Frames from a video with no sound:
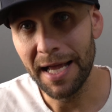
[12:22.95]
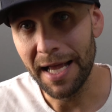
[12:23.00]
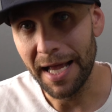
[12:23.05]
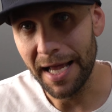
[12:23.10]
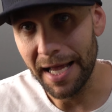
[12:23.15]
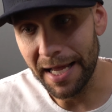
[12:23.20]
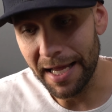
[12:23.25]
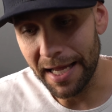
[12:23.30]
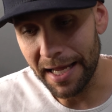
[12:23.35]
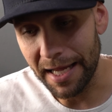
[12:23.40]

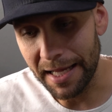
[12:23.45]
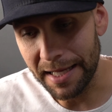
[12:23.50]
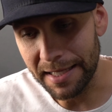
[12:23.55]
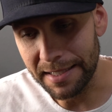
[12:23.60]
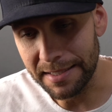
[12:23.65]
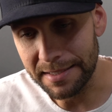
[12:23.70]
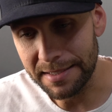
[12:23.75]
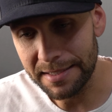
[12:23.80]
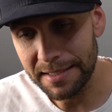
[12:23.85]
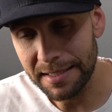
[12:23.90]

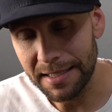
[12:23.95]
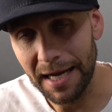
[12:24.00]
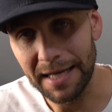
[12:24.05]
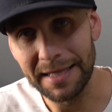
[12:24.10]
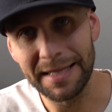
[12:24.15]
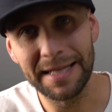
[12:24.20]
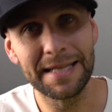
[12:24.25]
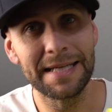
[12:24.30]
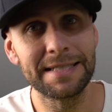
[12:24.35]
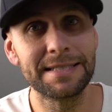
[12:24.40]
And I
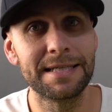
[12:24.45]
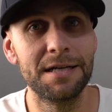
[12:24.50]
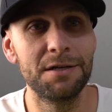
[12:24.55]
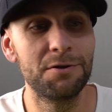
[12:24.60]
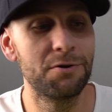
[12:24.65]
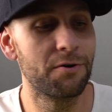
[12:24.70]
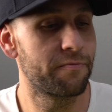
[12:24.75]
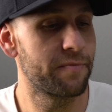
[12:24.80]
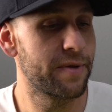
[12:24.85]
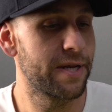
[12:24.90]
think that's gonna
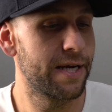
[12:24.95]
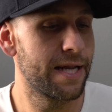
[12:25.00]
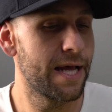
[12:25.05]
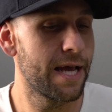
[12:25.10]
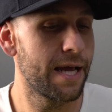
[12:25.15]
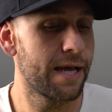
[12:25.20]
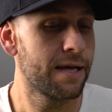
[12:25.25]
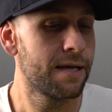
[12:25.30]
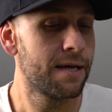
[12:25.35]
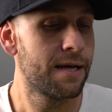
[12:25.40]
do it for me
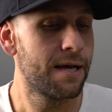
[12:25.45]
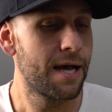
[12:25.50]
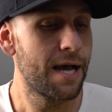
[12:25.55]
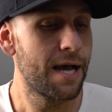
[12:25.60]
today.